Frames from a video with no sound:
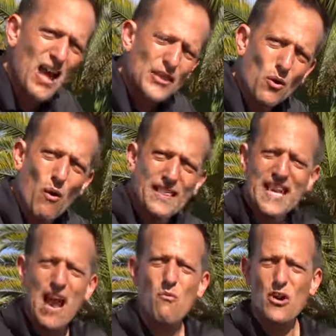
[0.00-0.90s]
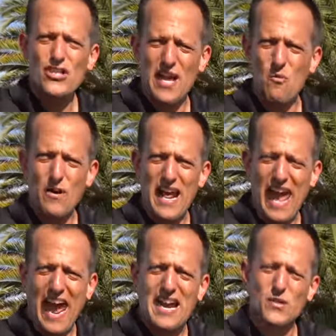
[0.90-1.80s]
The one thing I wish that it would have
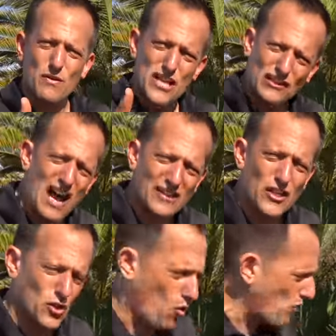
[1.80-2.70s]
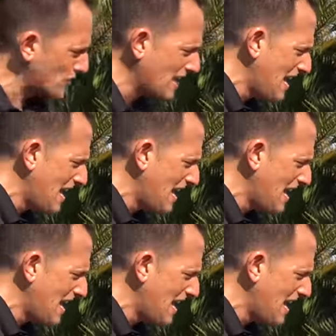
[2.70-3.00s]
had is when you lock the doors,